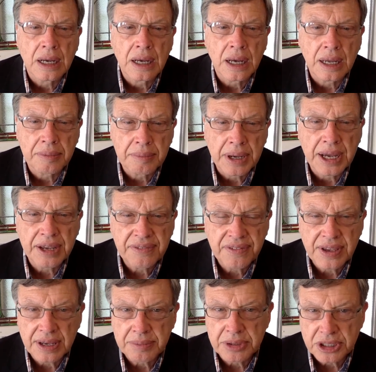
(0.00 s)
on my
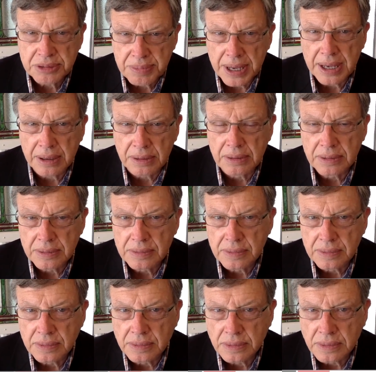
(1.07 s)
family's battle
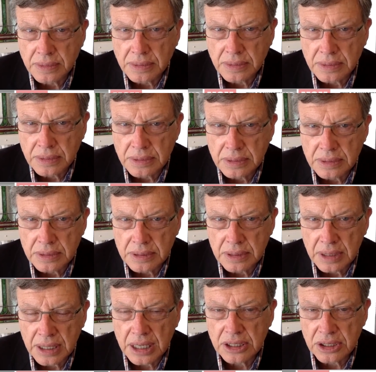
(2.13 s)

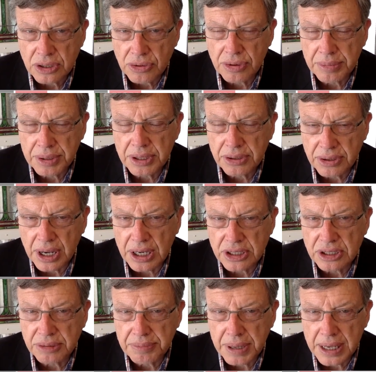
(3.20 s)
against the criminal
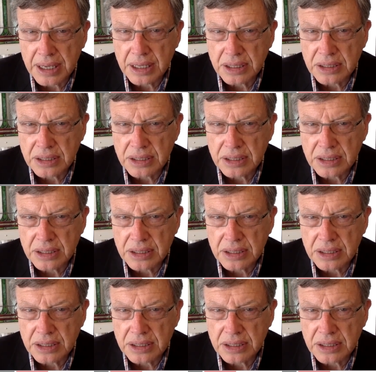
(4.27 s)
international banking